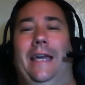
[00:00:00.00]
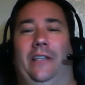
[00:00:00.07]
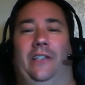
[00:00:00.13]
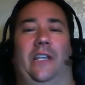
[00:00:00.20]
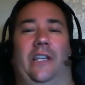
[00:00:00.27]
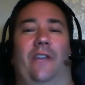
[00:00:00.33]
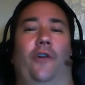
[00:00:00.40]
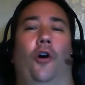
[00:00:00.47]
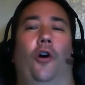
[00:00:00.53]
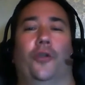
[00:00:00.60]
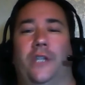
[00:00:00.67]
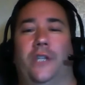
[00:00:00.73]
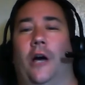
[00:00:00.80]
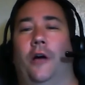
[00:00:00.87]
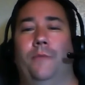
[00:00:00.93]
instead of a
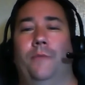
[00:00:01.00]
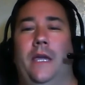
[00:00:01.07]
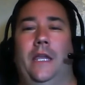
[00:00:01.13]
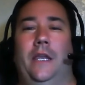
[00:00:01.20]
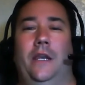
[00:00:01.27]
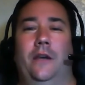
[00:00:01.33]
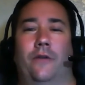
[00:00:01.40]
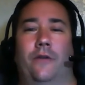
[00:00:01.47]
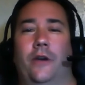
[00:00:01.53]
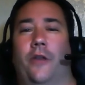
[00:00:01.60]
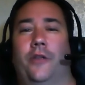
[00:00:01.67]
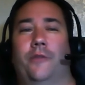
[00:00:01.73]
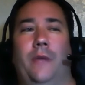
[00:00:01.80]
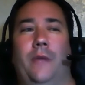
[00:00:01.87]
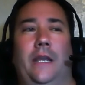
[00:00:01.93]
hotel meeting or
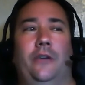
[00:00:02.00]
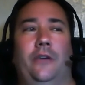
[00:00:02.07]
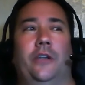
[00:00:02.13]
another meeting?